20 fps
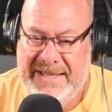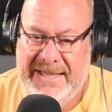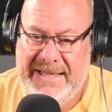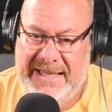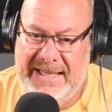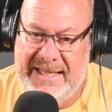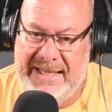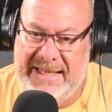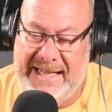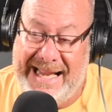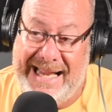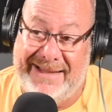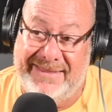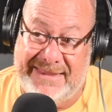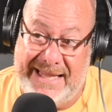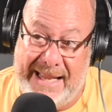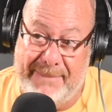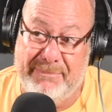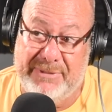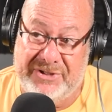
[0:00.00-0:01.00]
uh, at
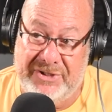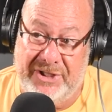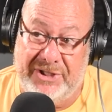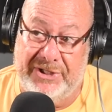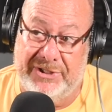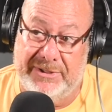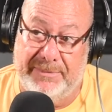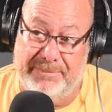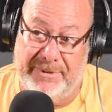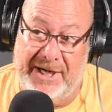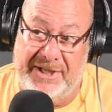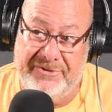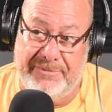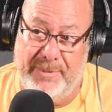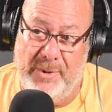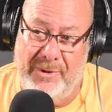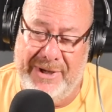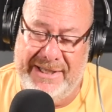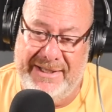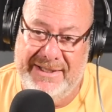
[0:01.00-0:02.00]
that particular price
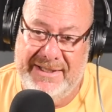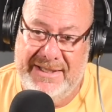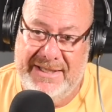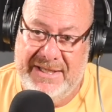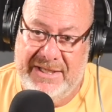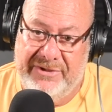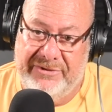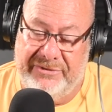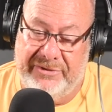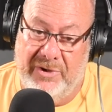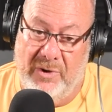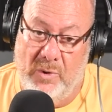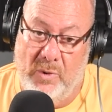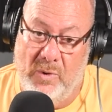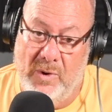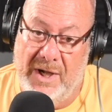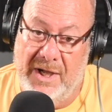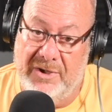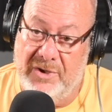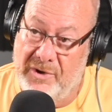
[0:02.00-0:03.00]
point. Right.
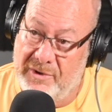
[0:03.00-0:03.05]
So uh, go